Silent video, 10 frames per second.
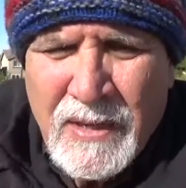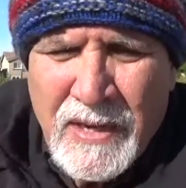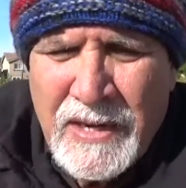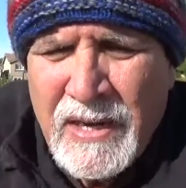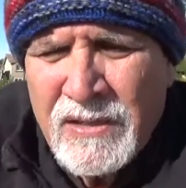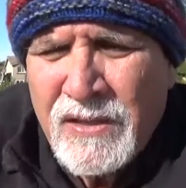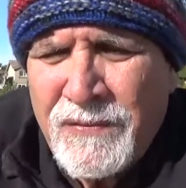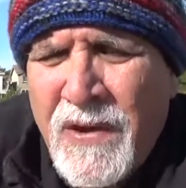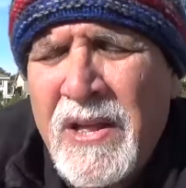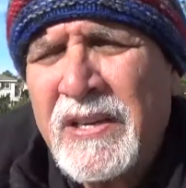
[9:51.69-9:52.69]
An
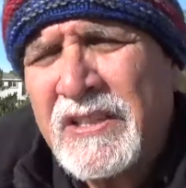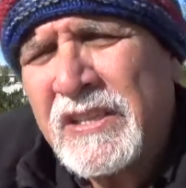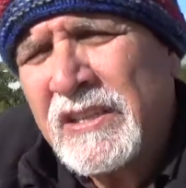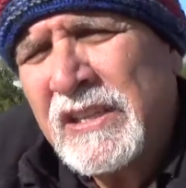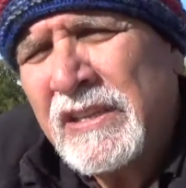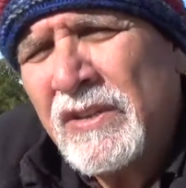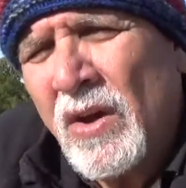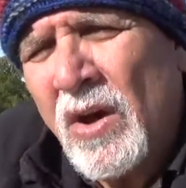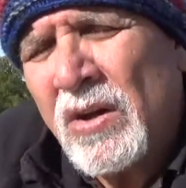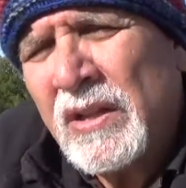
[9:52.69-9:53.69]
intifada to end
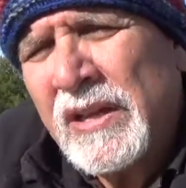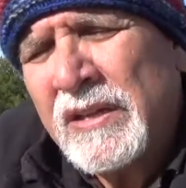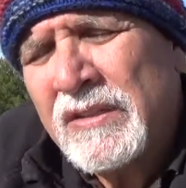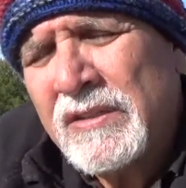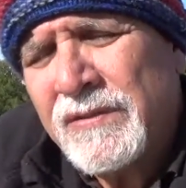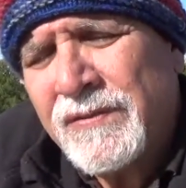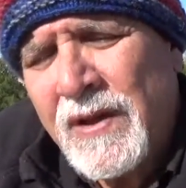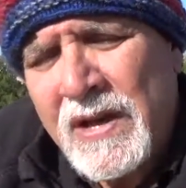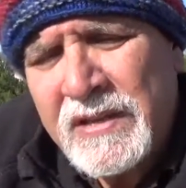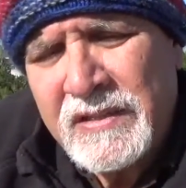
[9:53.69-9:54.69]
all
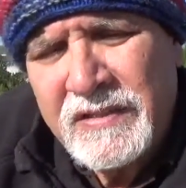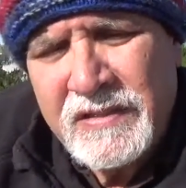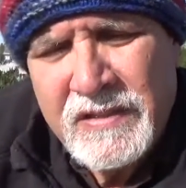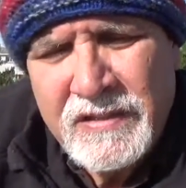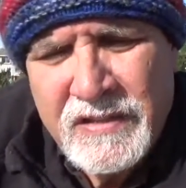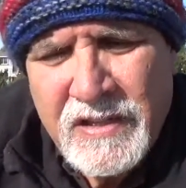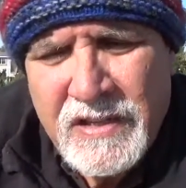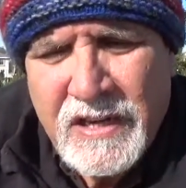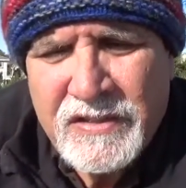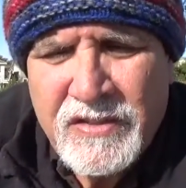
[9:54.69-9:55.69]
intifadas is the
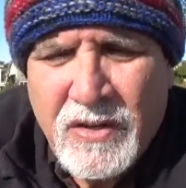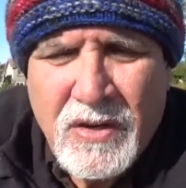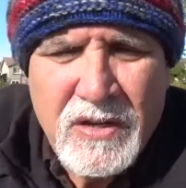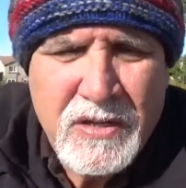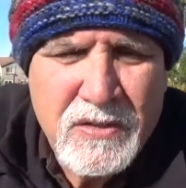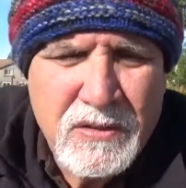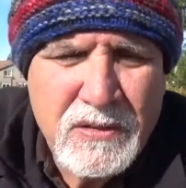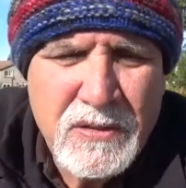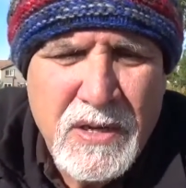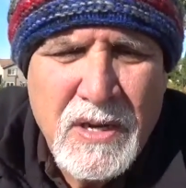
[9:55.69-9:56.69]
next
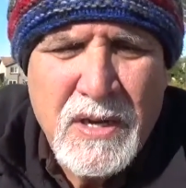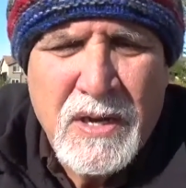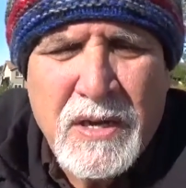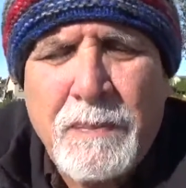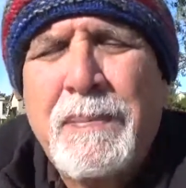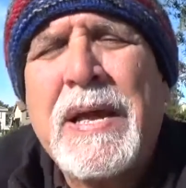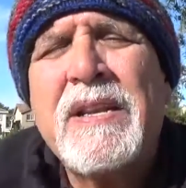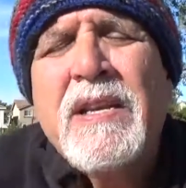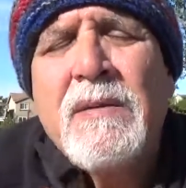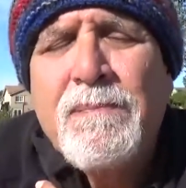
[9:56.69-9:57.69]
article. An
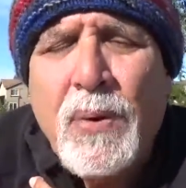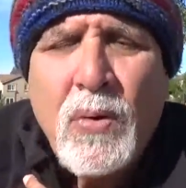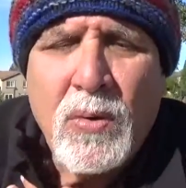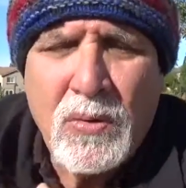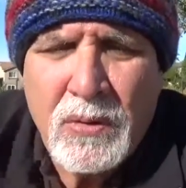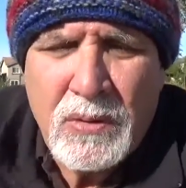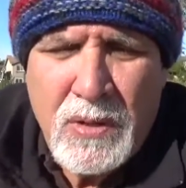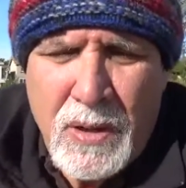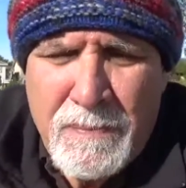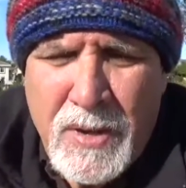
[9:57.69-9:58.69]
opinion
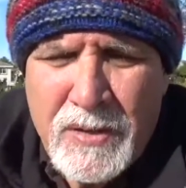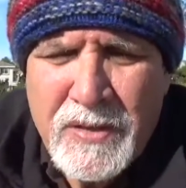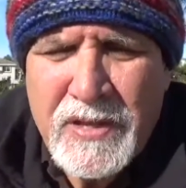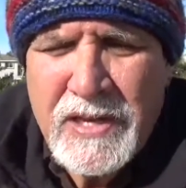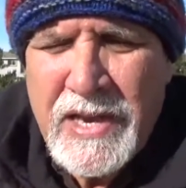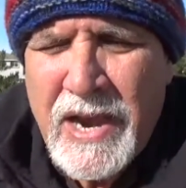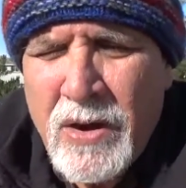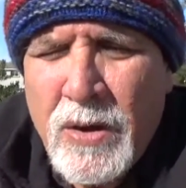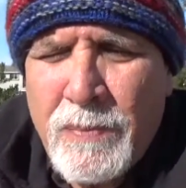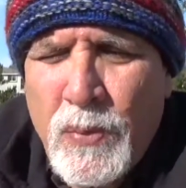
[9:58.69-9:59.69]
poll among the
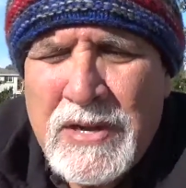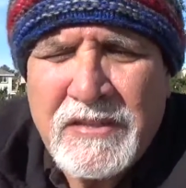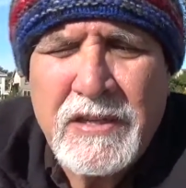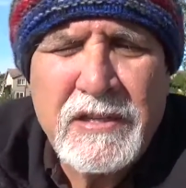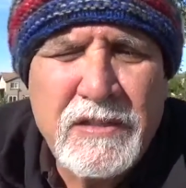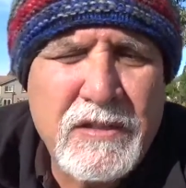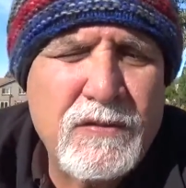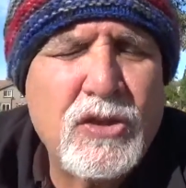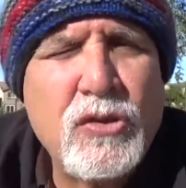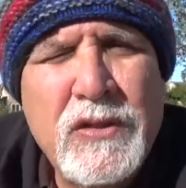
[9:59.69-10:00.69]
Arab residents
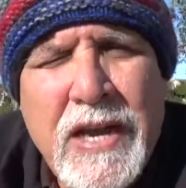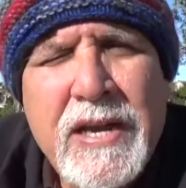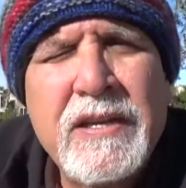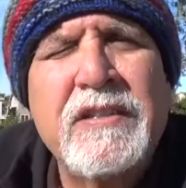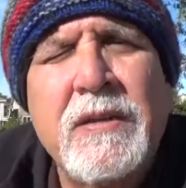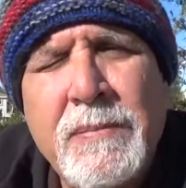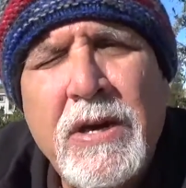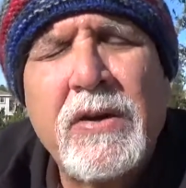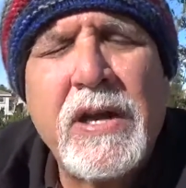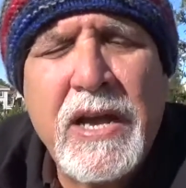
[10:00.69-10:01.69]
of Judea,
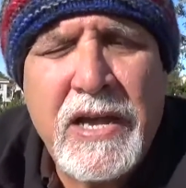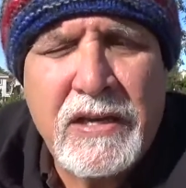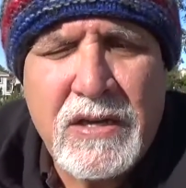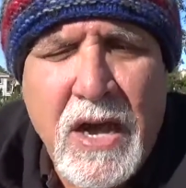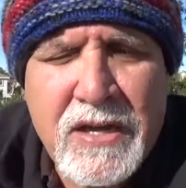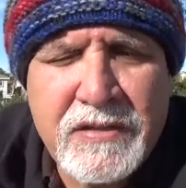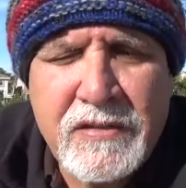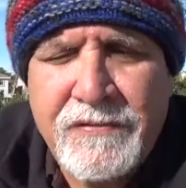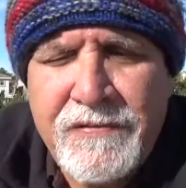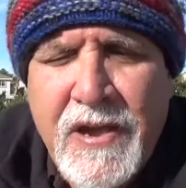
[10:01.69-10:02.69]
Samaria, and
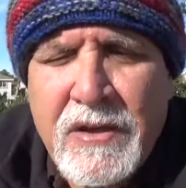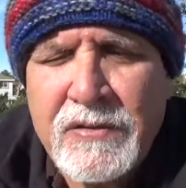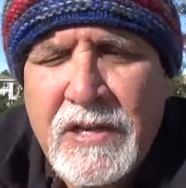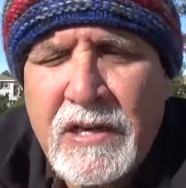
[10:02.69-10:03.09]
Gaza found that